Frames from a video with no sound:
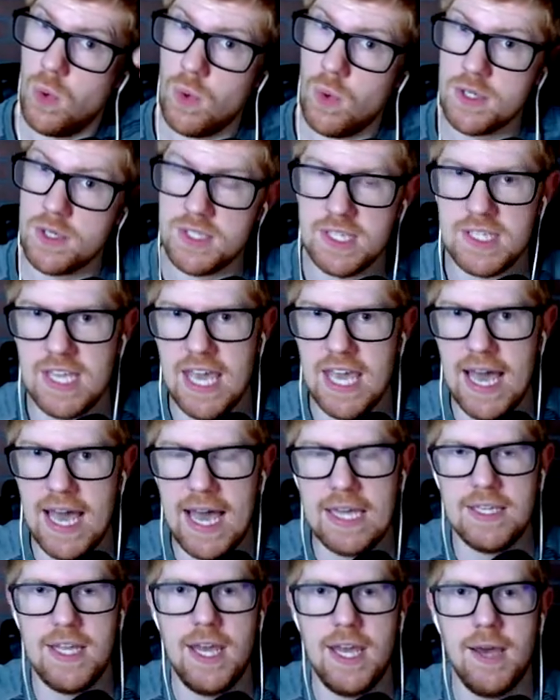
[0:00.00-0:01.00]
Where's this
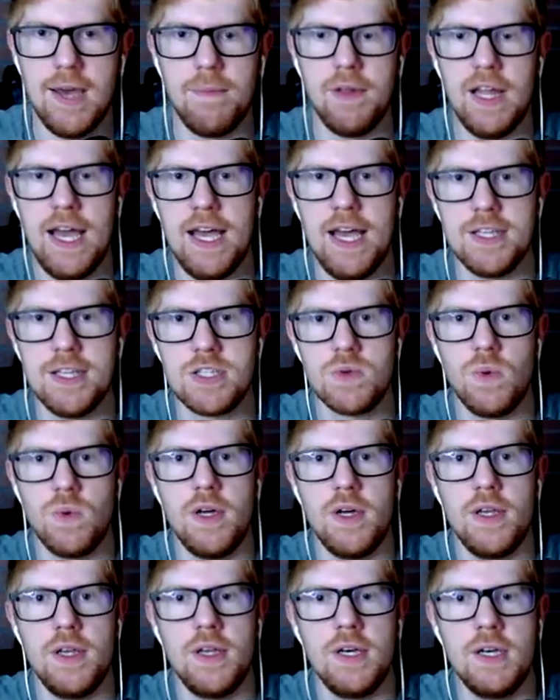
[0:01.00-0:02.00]
goddamn last
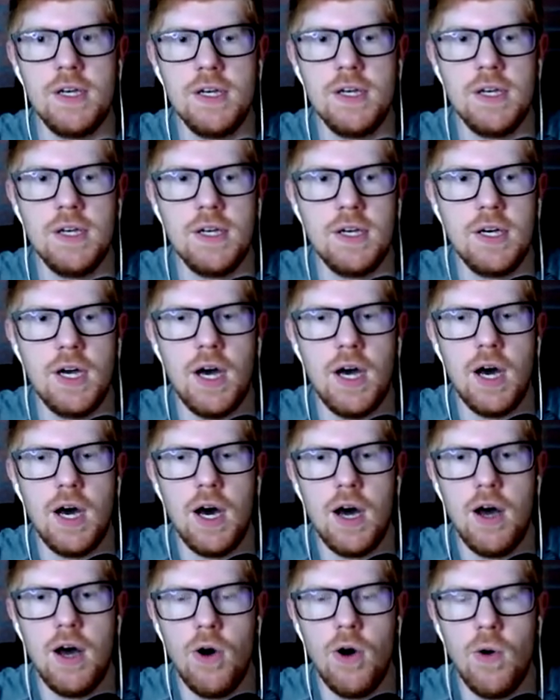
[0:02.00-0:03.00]
one?
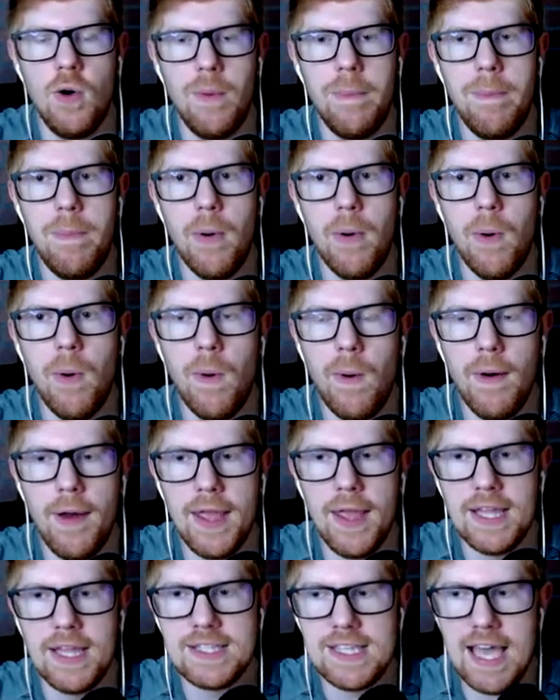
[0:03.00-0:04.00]
Oh, boy,
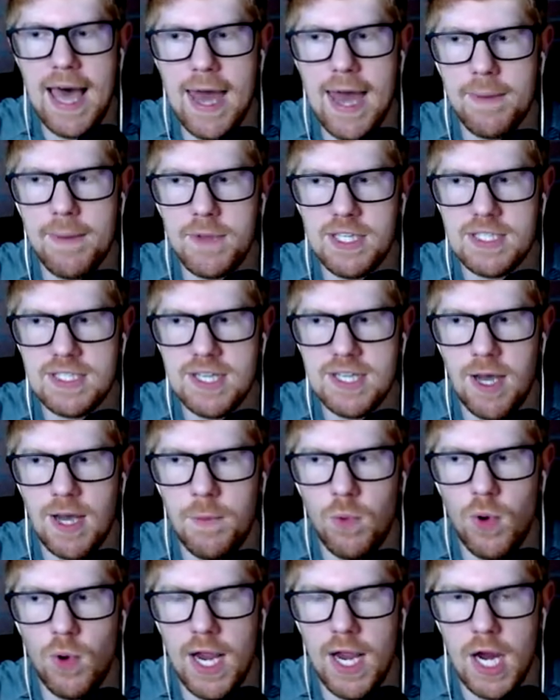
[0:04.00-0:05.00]
it's got to be
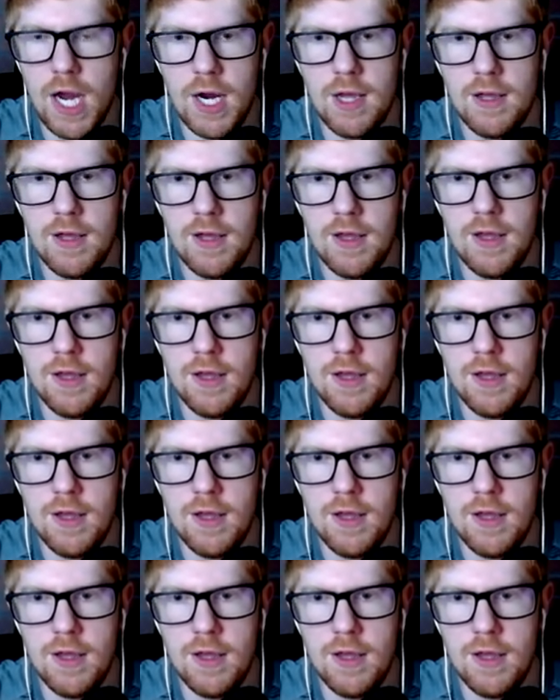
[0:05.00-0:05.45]
somewhere.